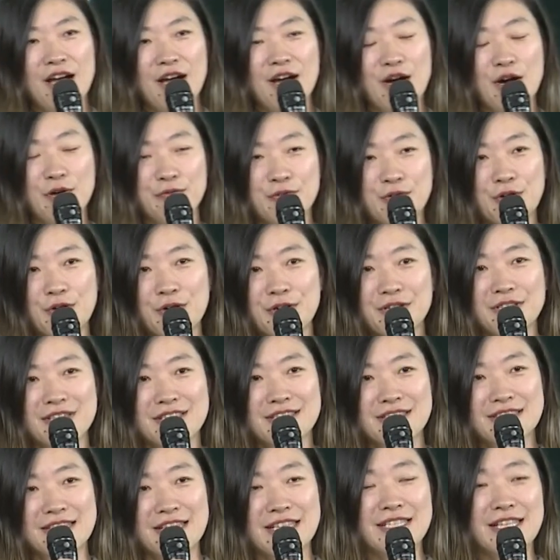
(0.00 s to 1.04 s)
Of
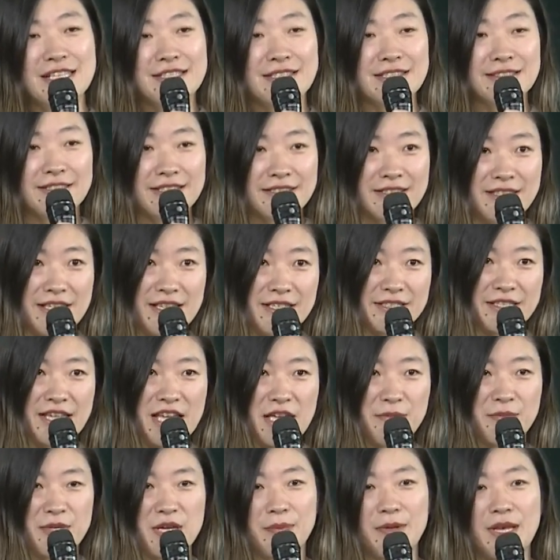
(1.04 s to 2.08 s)
course, DNA synthesis
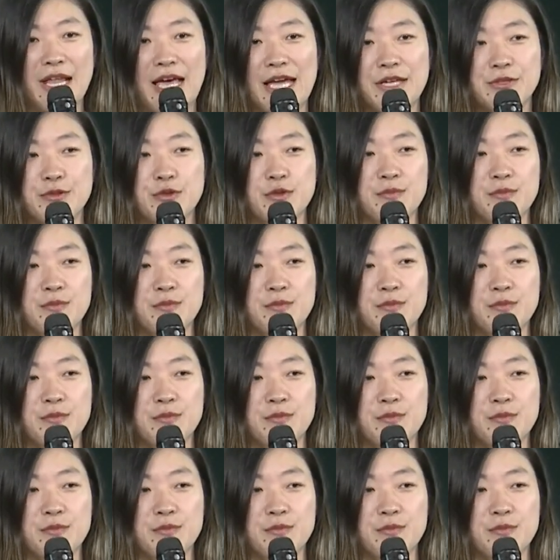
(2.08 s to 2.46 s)
can be applied